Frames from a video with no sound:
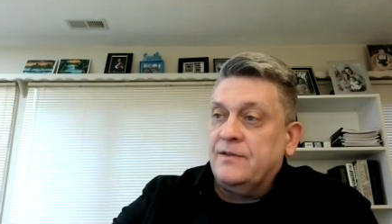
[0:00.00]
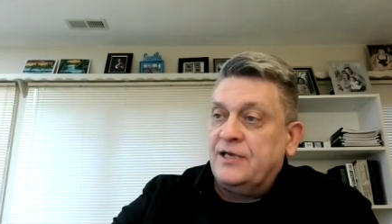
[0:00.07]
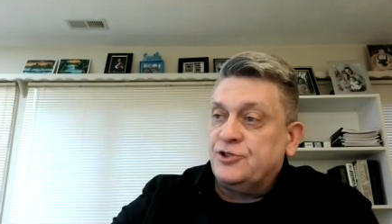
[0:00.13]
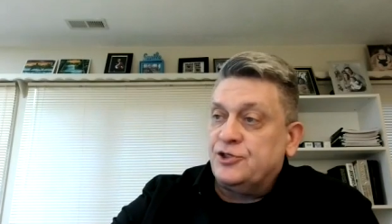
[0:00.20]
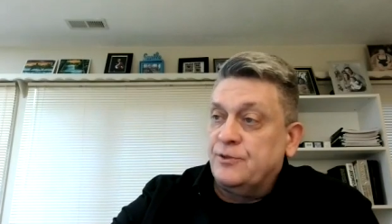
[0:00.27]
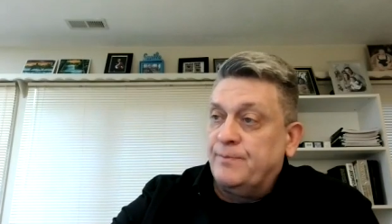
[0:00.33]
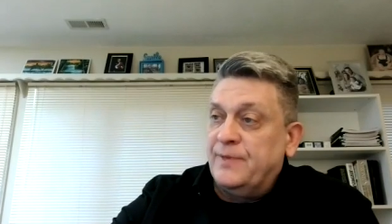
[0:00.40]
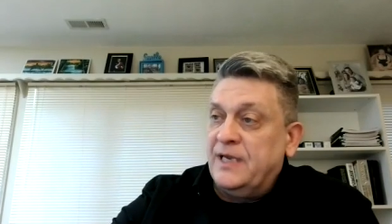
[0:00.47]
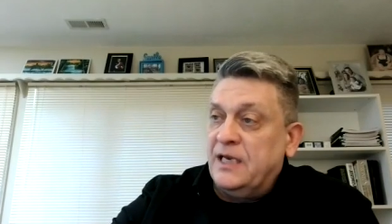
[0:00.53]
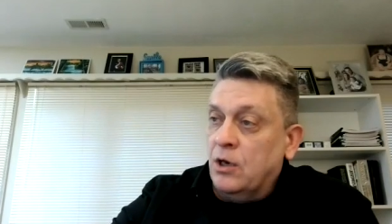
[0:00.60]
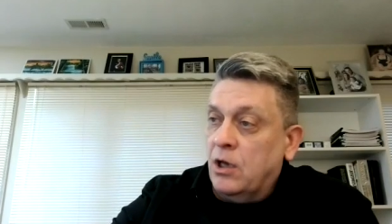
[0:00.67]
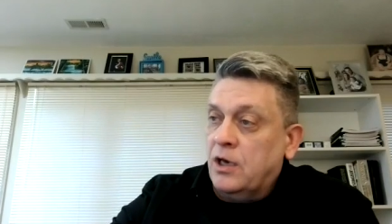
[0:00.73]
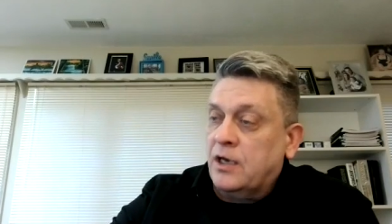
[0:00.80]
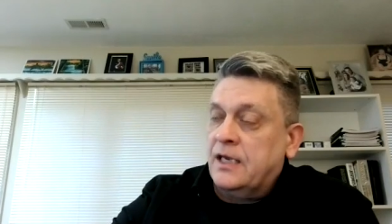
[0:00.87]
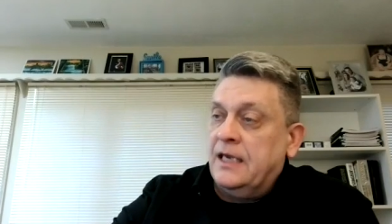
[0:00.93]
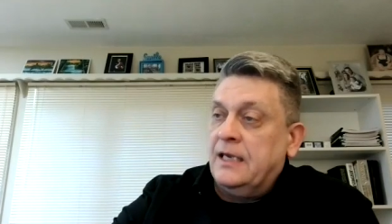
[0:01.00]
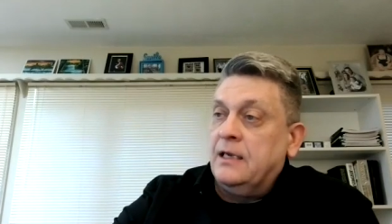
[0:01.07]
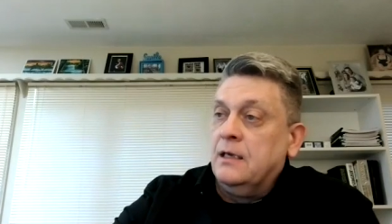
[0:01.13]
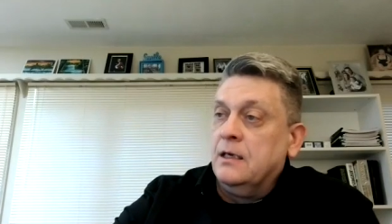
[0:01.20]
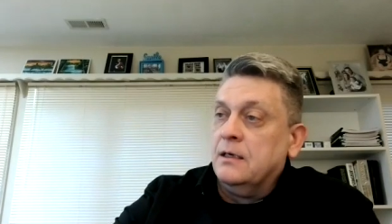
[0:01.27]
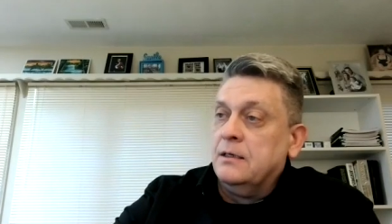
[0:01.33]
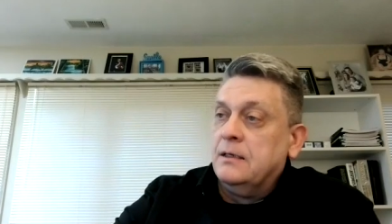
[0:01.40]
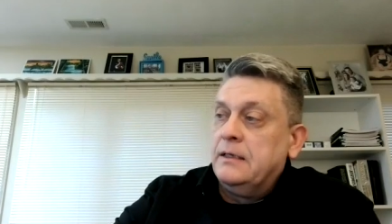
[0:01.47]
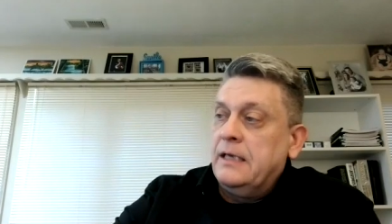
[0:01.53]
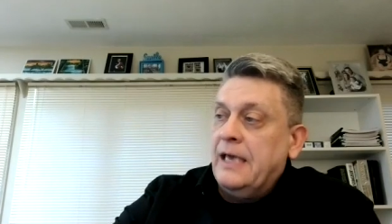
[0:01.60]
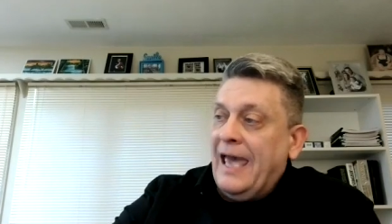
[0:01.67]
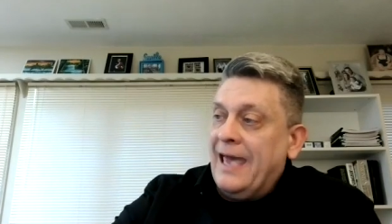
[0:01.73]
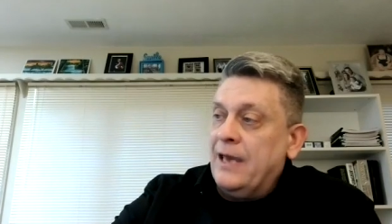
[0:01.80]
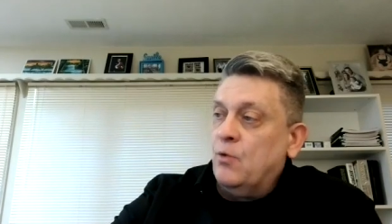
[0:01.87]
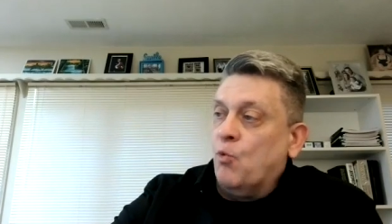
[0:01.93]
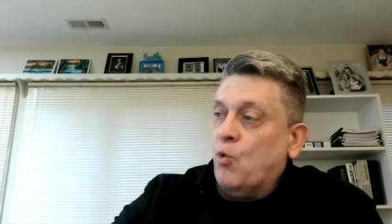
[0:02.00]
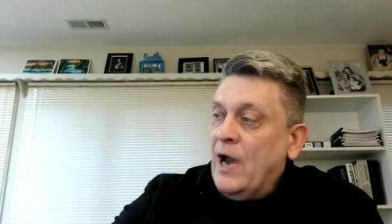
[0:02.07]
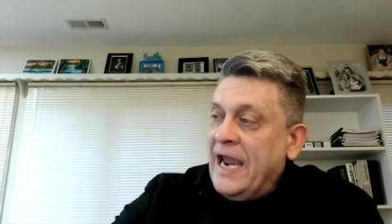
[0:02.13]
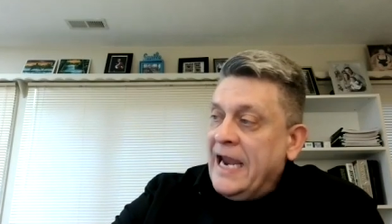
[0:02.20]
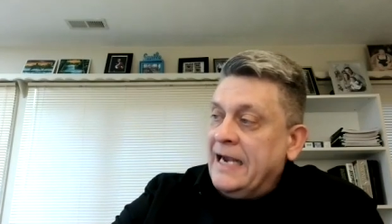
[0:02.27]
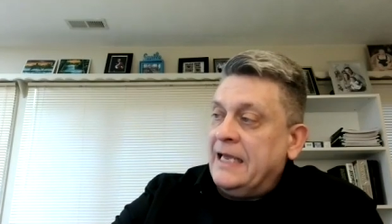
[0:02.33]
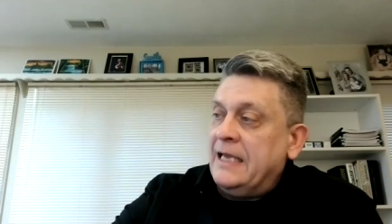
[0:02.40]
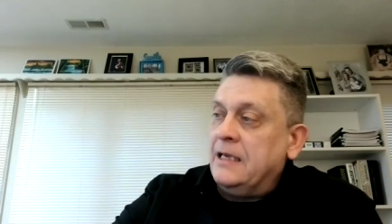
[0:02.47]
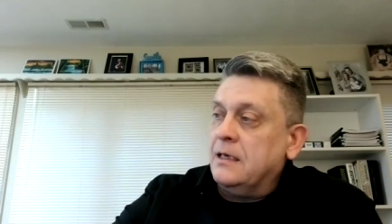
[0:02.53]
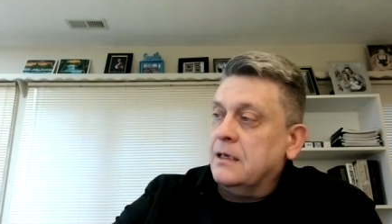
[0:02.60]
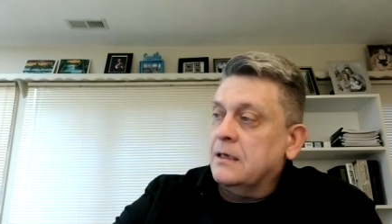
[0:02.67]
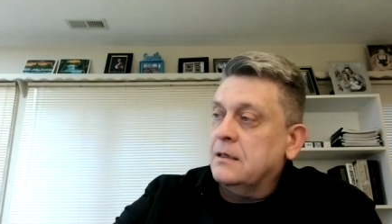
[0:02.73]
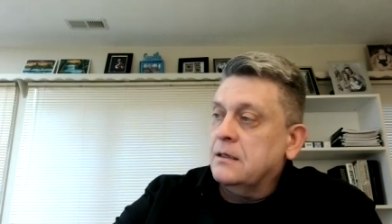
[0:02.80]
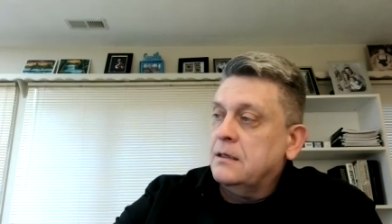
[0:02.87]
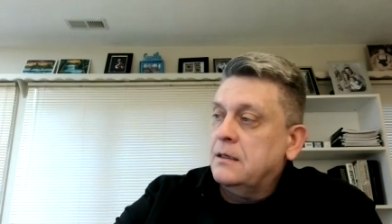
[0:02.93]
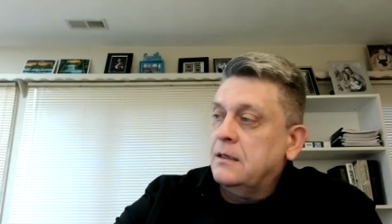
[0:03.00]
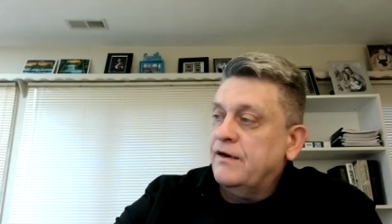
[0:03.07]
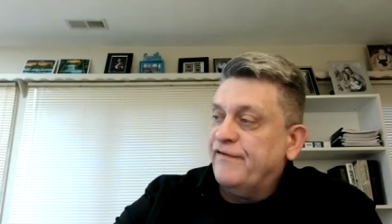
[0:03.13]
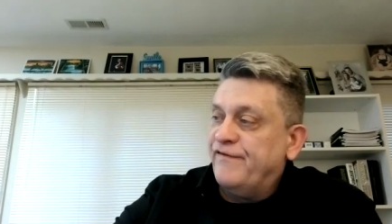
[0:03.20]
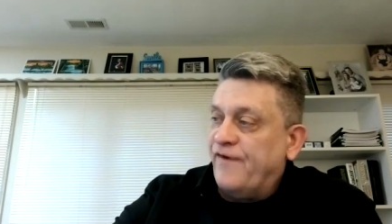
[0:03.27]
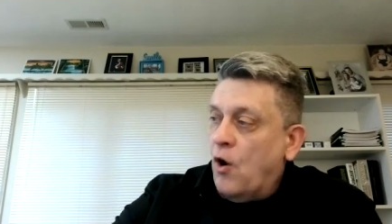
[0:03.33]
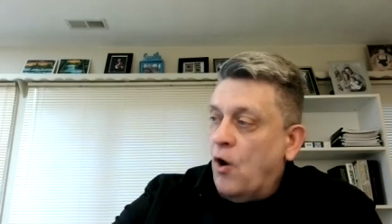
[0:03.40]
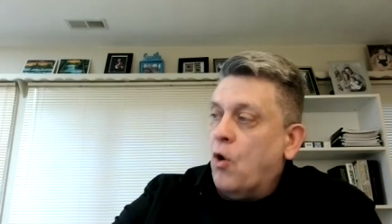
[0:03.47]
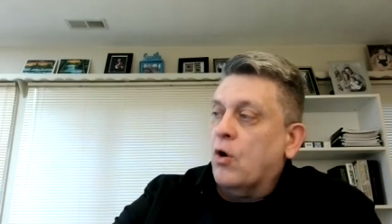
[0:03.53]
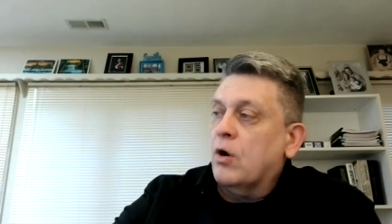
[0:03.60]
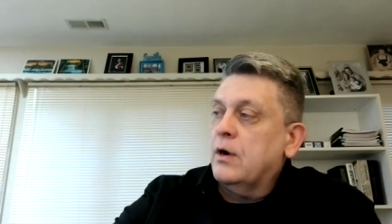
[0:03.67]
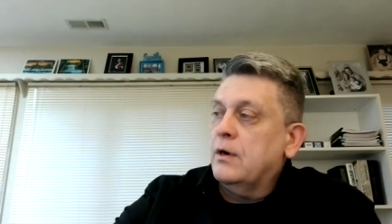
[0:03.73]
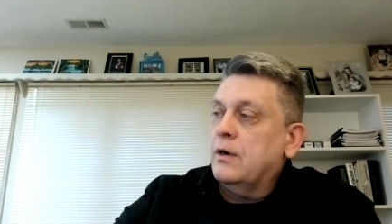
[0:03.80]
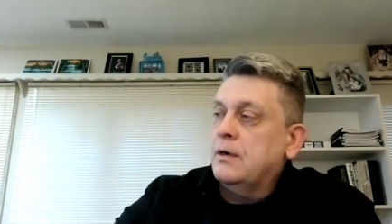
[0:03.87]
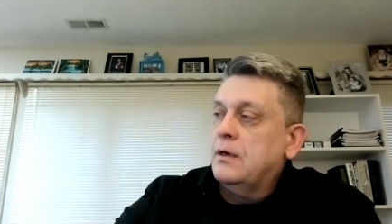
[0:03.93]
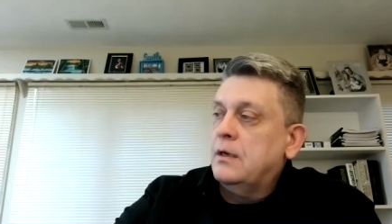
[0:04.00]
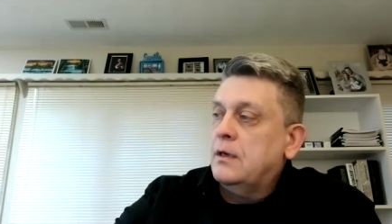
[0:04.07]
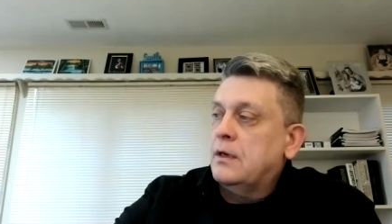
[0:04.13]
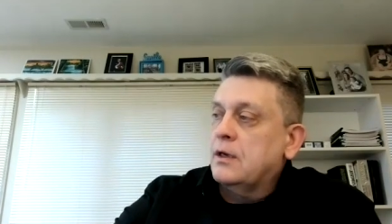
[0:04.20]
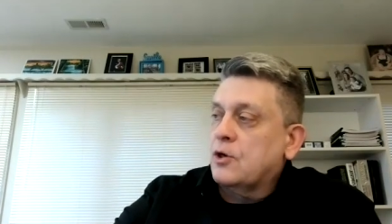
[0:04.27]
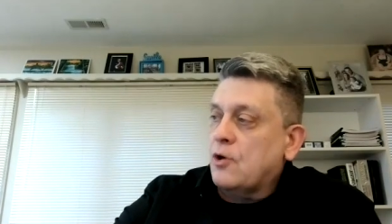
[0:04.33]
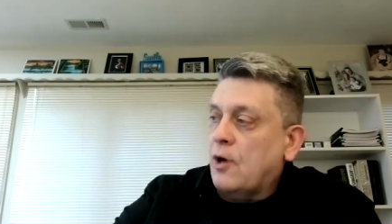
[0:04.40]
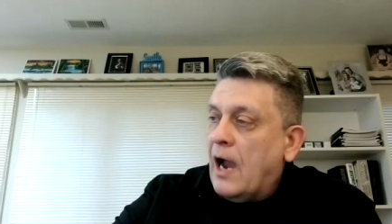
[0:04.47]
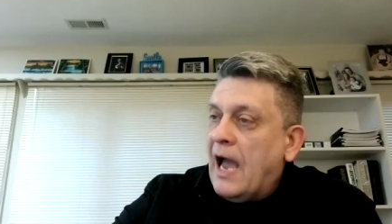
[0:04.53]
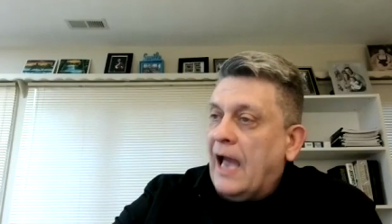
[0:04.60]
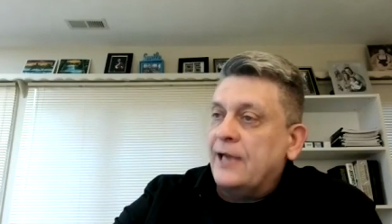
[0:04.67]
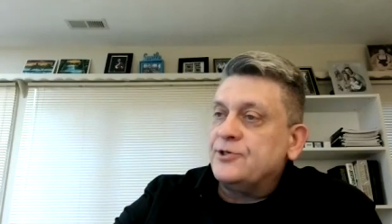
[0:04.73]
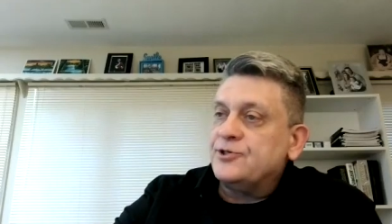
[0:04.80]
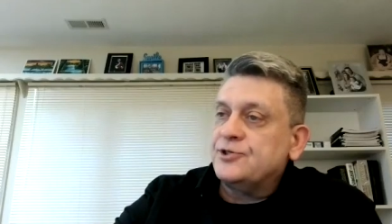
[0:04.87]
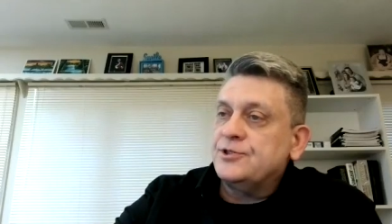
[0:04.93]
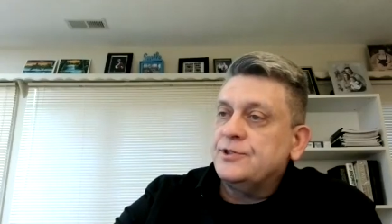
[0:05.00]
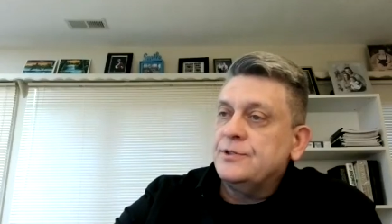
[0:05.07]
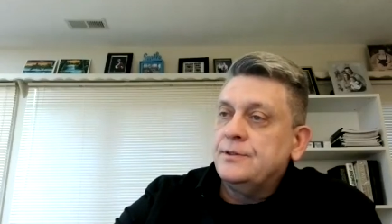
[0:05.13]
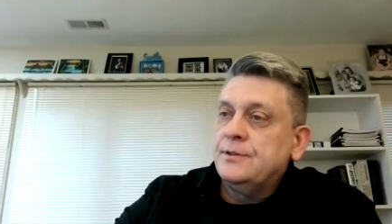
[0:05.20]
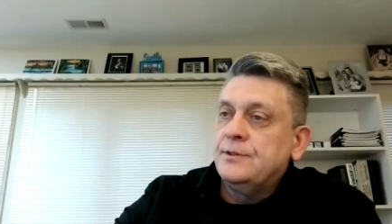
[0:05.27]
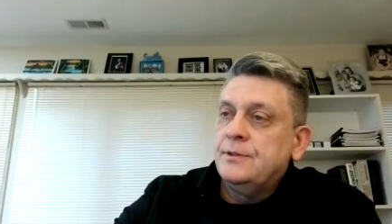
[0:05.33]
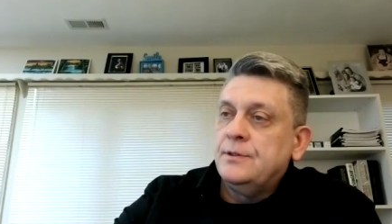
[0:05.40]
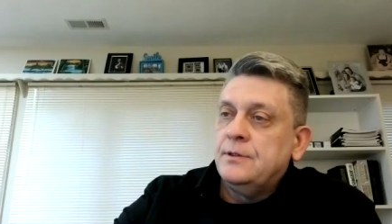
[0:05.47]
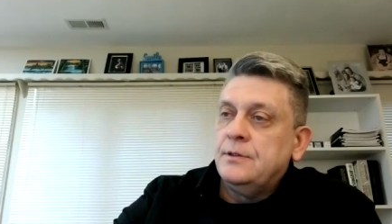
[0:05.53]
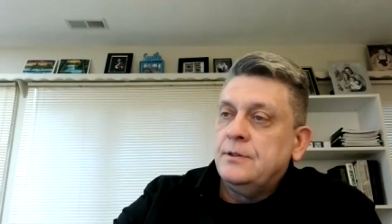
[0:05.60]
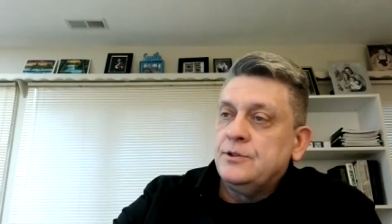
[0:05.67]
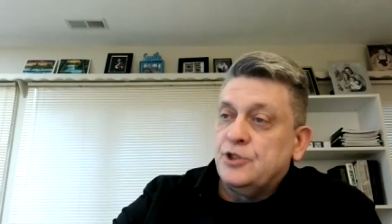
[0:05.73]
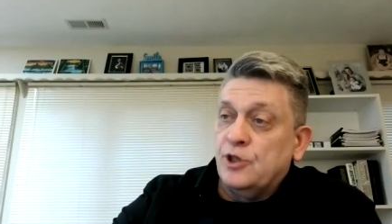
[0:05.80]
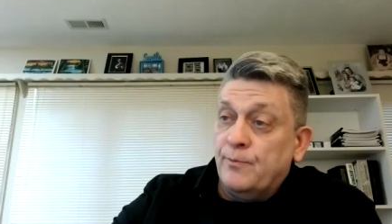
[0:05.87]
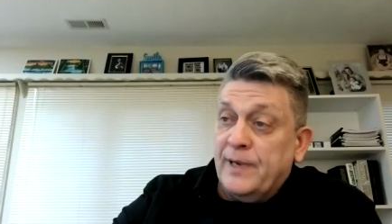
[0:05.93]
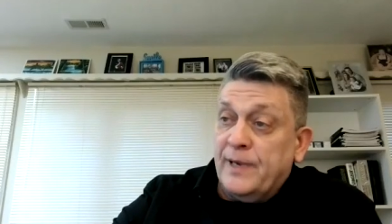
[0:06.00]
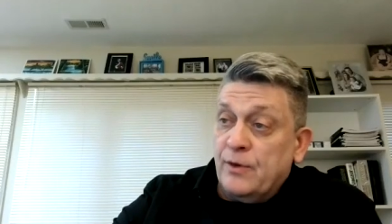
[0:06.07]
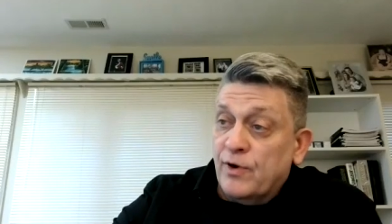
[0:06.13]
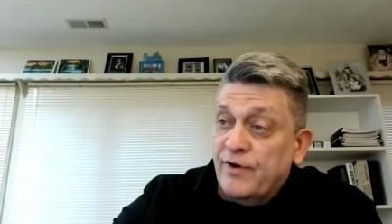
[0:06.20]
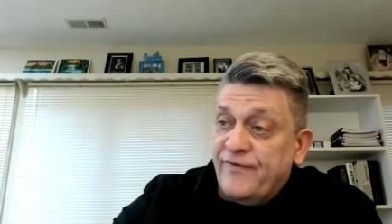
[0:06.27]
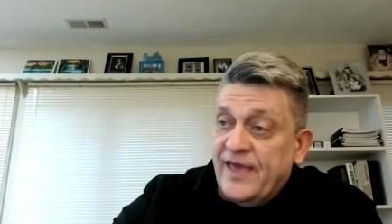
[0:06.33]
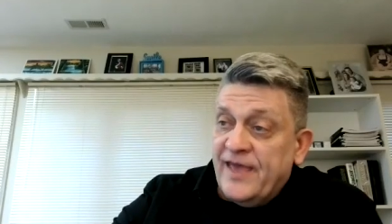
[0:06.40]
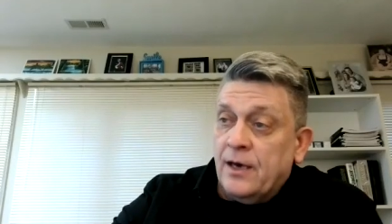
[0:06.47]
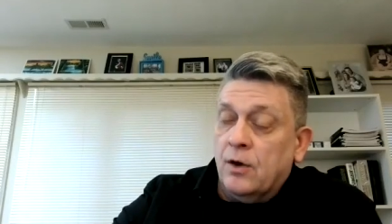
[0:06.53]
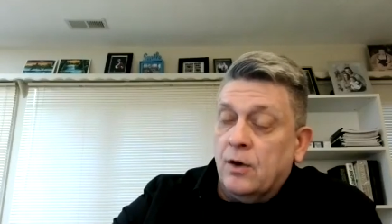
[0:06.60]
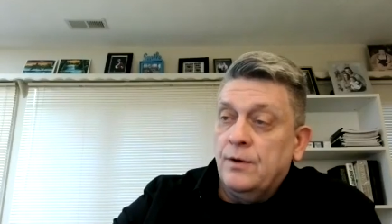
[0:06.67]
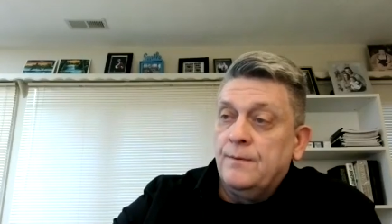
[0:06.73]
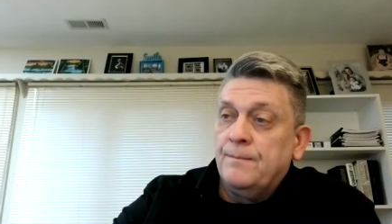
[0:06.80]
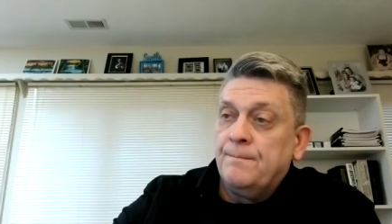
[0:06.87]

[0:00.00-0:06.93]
They should be looking and waiting for Christ to be revealed.